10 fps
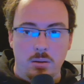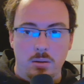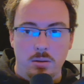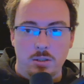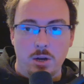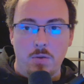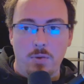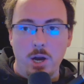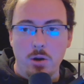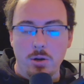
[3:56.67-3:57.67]
So if we
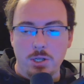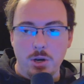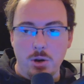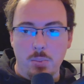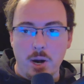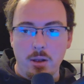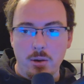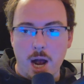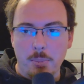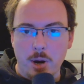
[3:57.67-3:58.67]
go to Prelude
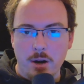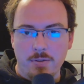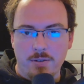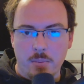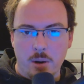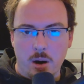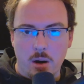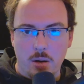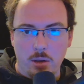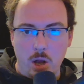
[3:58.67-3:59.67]
Operator from
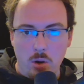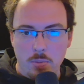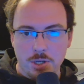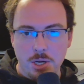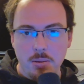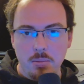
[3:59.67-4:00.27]
our local machine,